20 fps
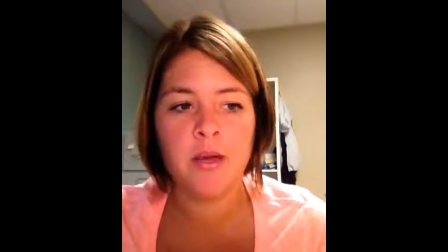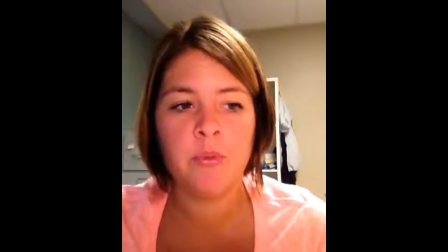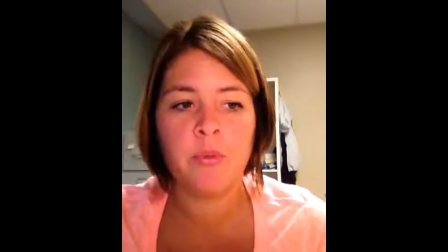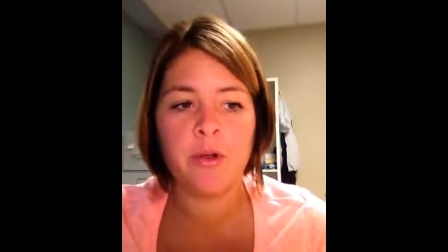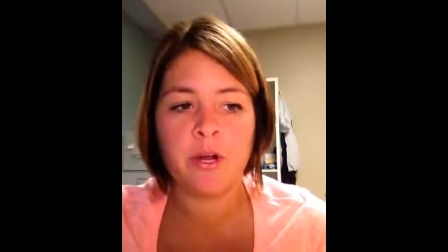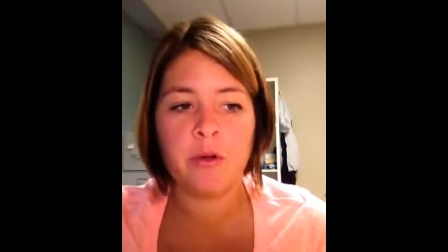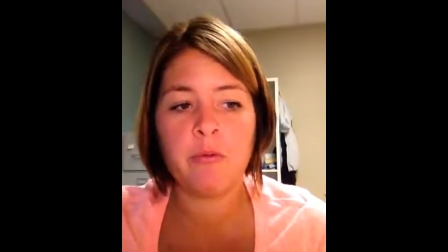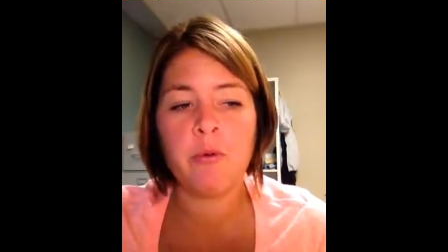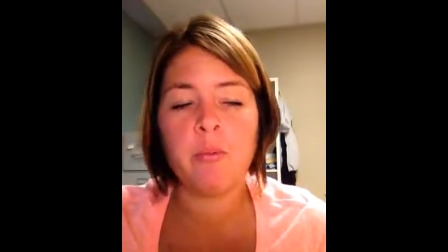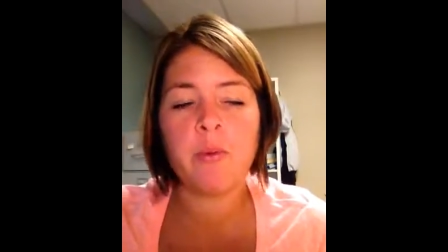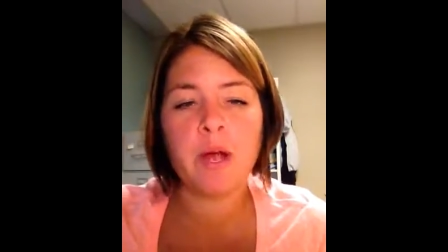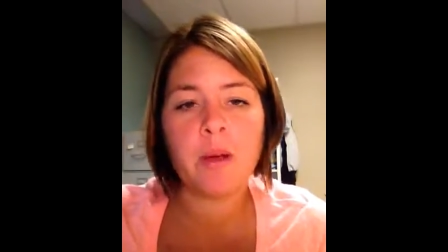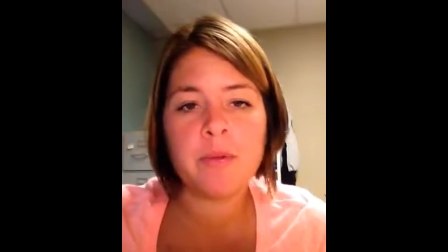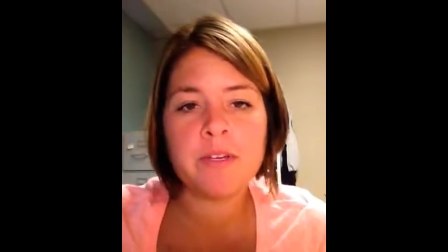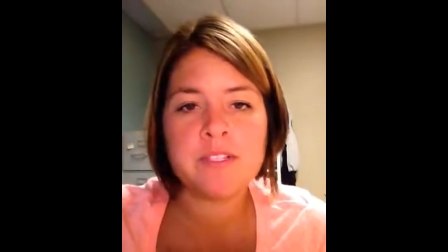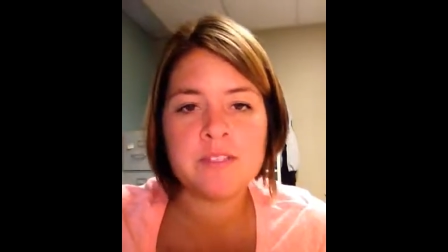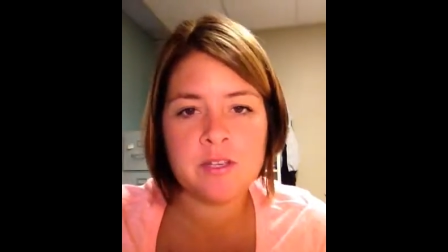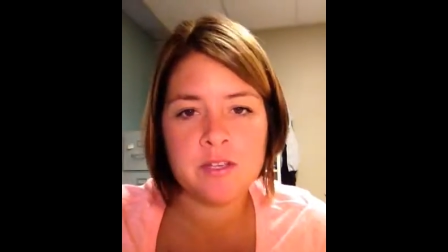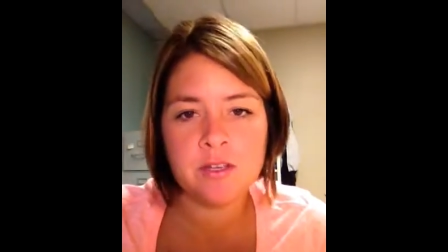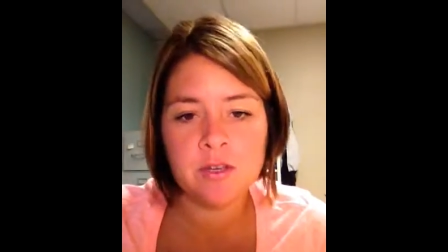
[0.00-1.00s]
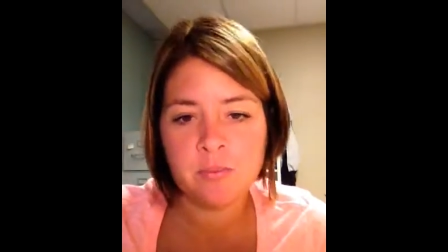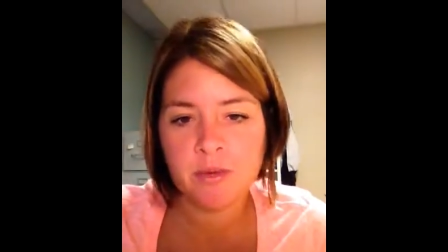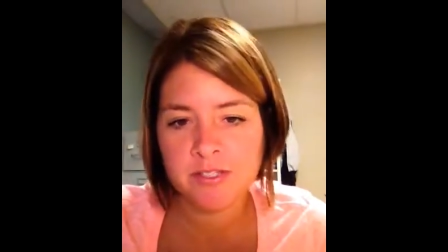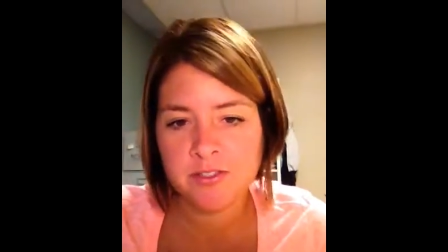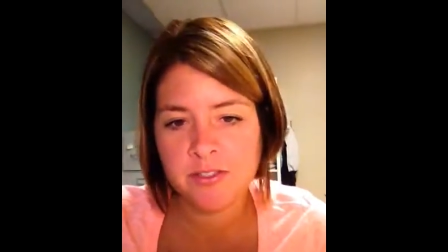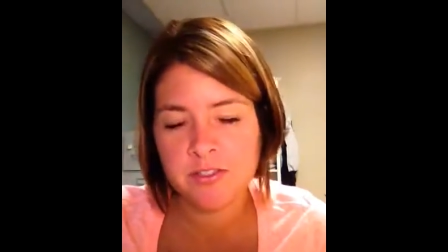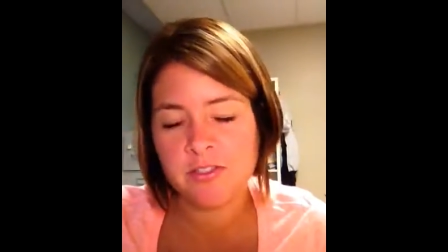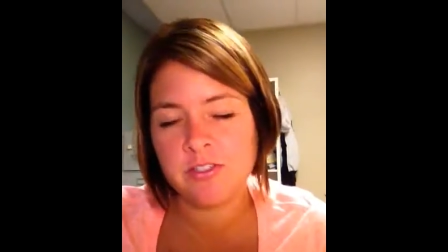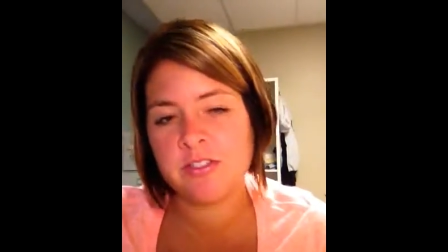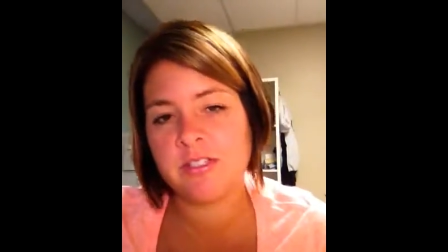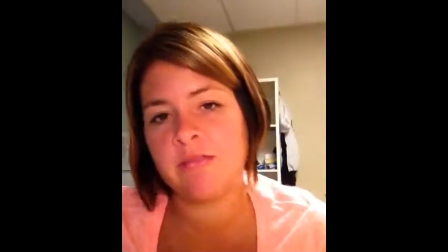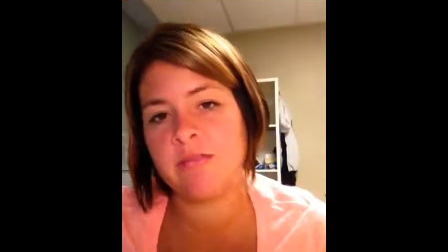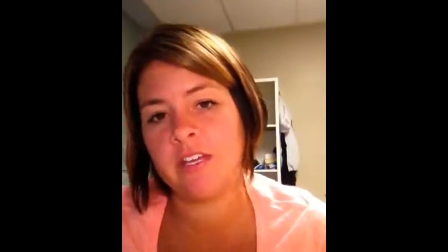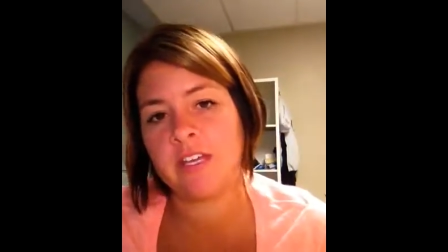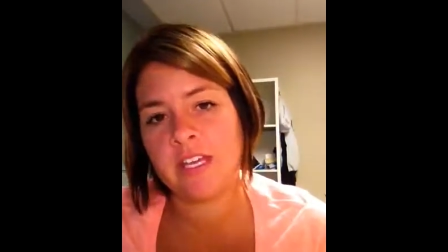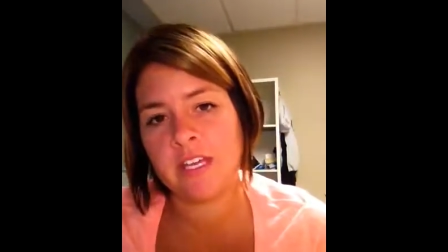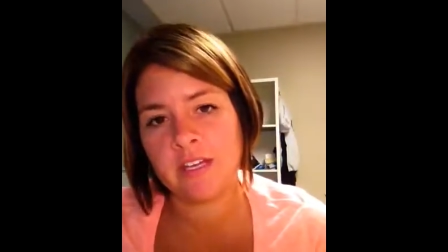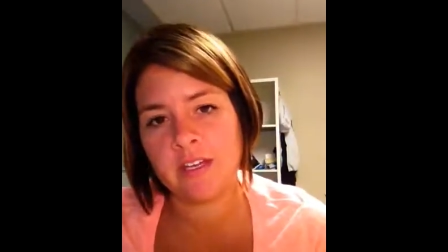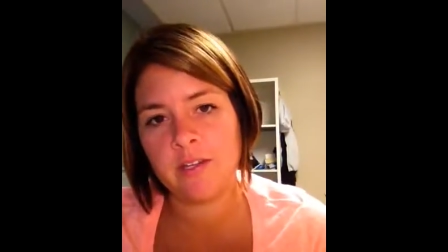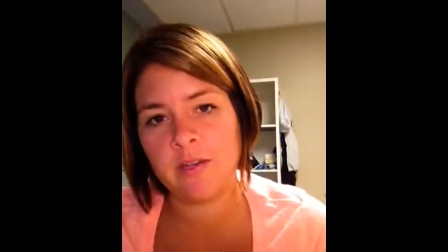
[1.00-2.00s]
But I will probably send you messages if I
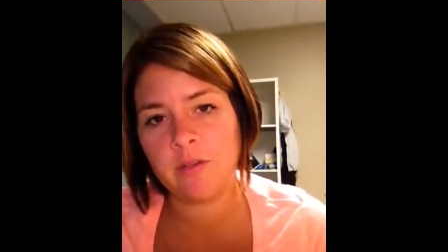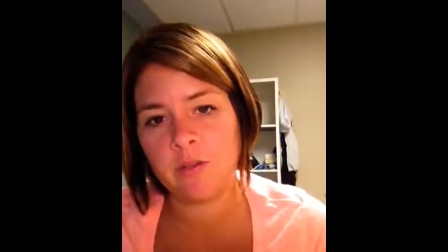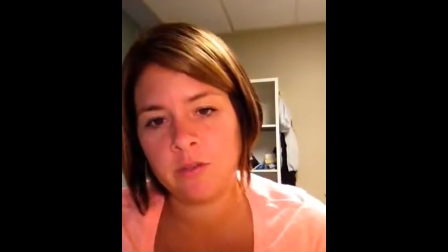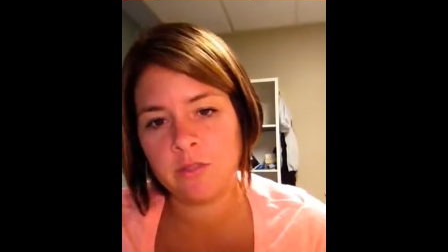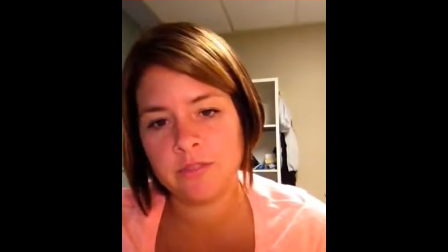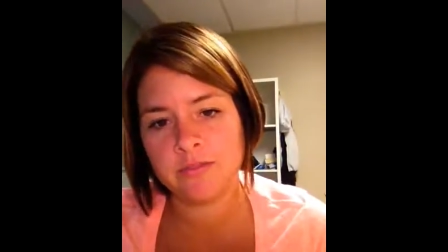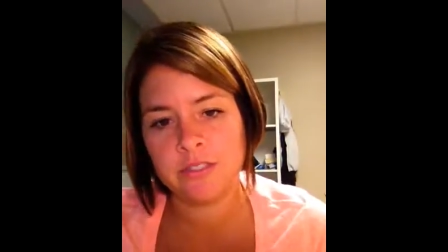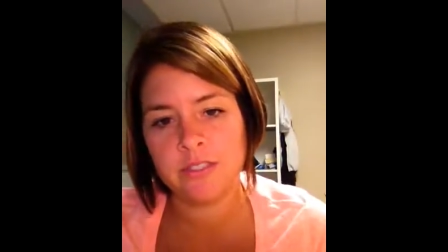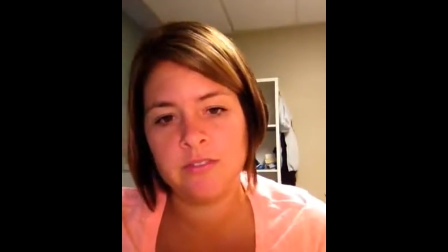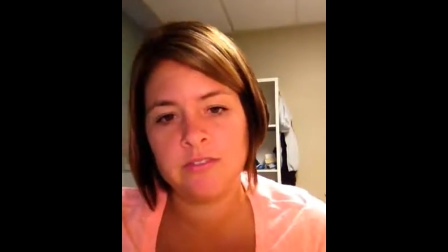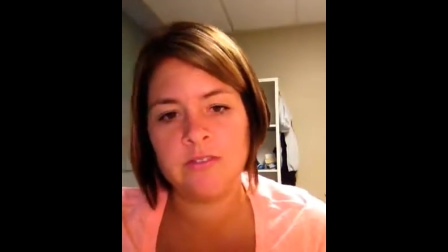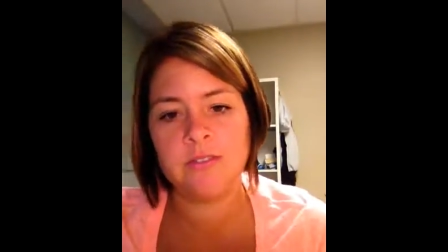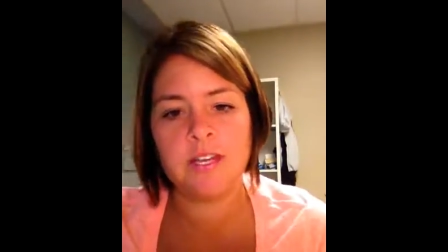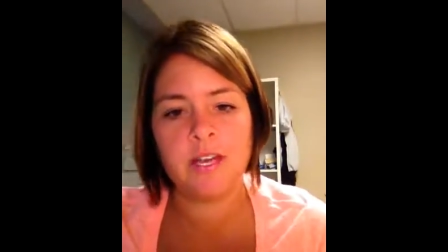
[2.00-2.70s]
can't get a hold of you.